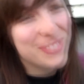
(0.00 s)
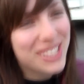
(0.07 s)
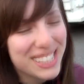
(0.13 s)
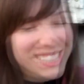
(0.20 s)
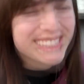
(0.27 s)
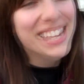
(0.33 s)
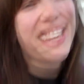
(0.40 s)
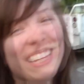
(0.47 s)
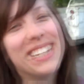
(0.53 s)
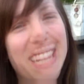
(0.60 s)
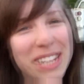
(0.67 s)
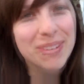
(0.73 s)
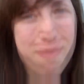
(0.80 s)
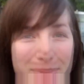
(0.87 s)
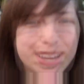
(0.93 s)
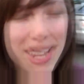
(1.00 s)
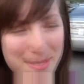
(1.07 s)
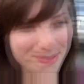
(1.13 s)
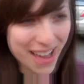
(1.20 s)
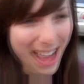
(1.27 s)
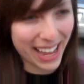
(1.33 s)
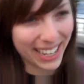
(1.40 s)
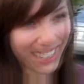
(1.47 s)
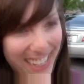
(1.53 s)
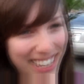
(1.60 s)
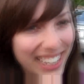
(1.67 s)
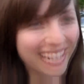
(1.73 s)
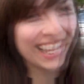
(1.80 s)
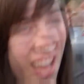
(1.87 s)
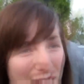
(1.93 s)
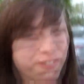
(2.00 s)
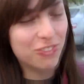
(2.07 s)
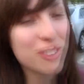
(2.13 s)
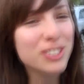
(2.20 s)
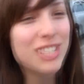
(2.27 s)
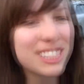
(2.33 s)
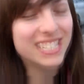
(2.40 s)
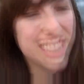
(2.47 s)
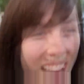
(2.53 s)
stinking getting money back. And at first,